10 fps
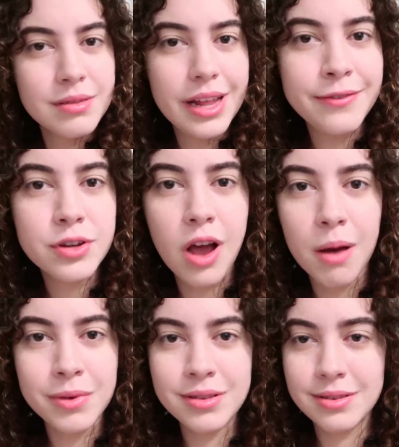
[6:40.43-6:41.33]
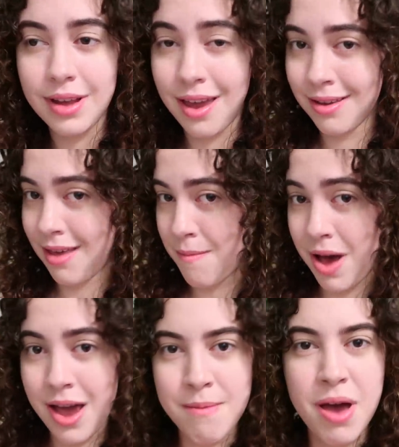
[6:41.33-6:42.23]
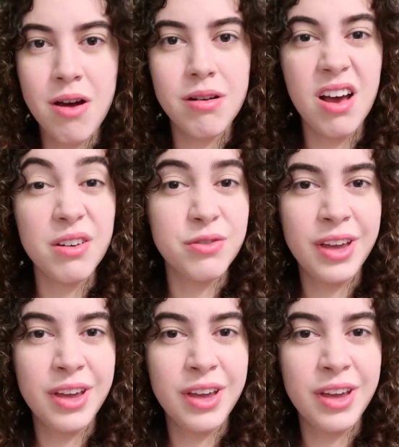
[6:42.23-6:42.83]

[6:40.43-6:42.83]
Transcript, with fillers: left comments saying that my amount of